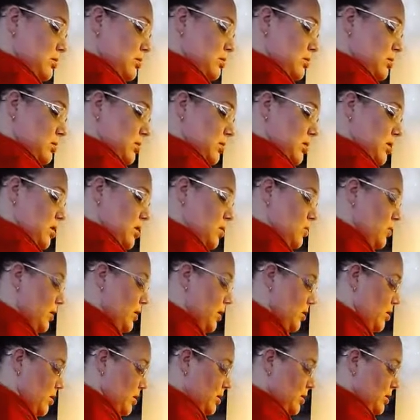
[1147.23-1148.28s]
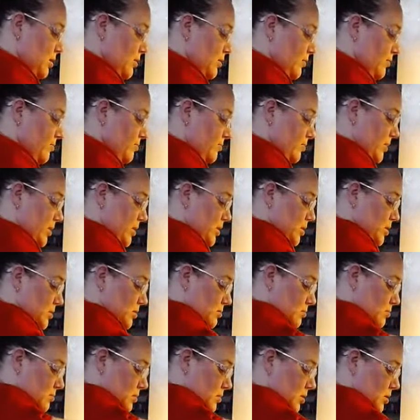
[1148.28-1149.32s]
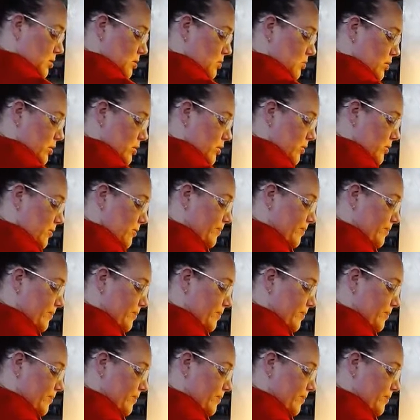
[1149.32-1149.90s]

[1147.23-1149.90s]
Not quite hot enough, but it'll work.